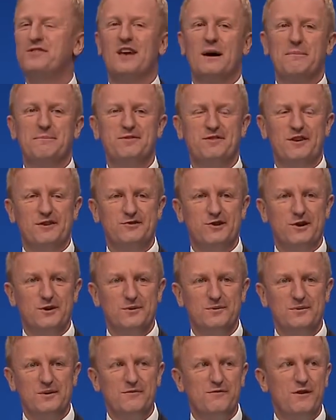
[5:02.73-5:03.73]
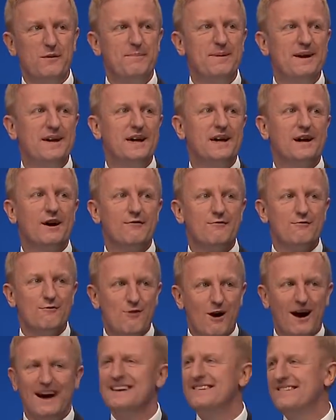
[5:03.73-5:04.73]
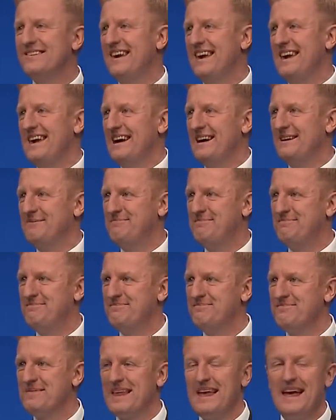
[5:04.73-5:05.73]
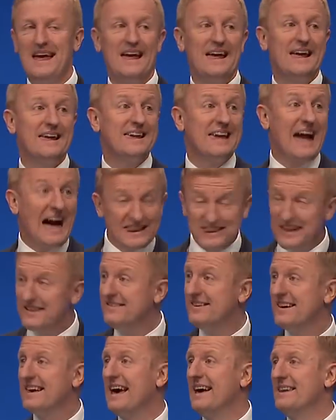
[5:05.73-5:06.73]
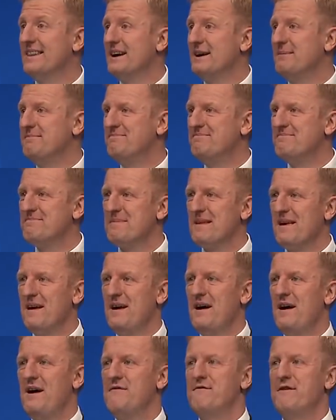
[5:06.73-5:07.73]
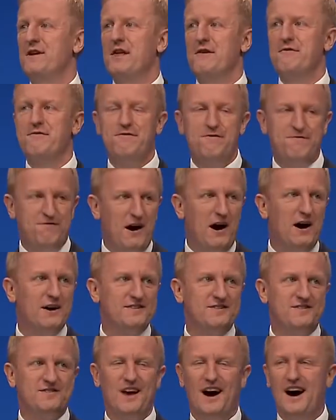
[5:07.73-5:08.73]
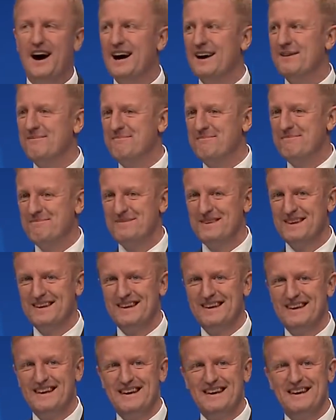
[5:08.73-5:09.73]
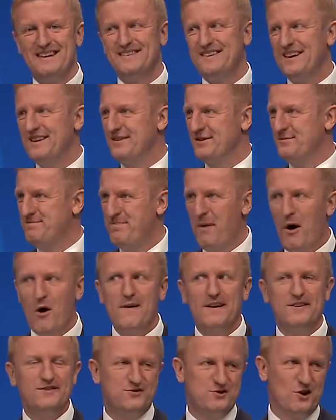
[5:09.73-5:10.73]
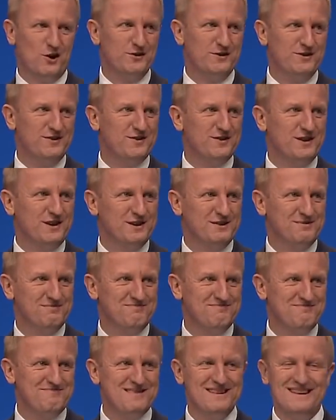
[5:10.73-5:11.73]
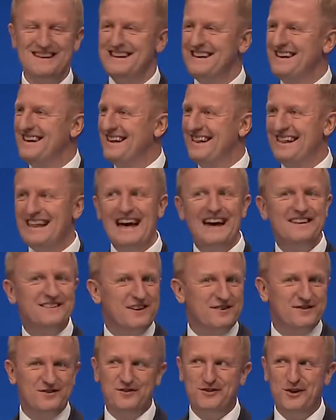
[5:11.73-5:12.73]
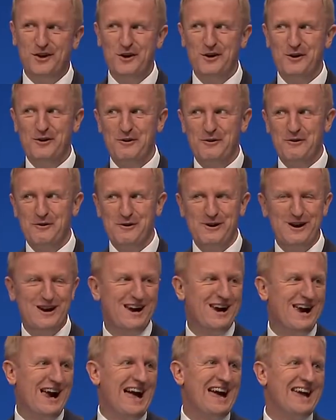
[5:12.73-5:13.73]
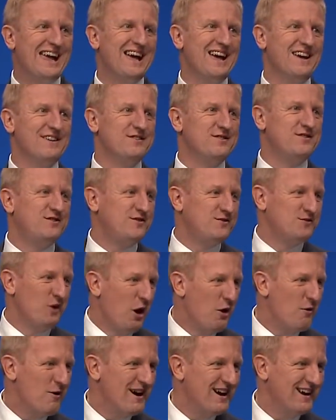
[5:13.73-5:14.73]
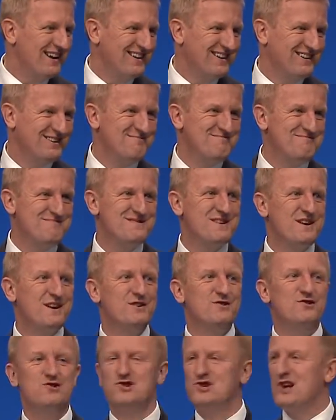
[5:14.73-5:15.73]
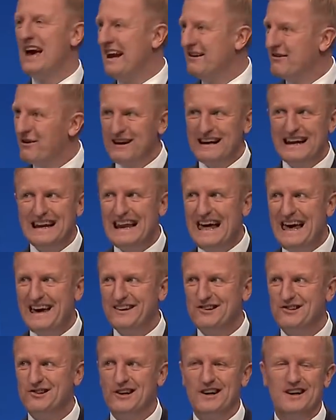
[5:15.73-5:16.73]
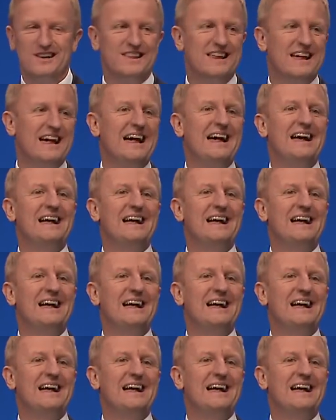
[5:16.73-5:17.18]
substitute for being right here, gathered together for the first time since Boris Johnson led us to a historic general election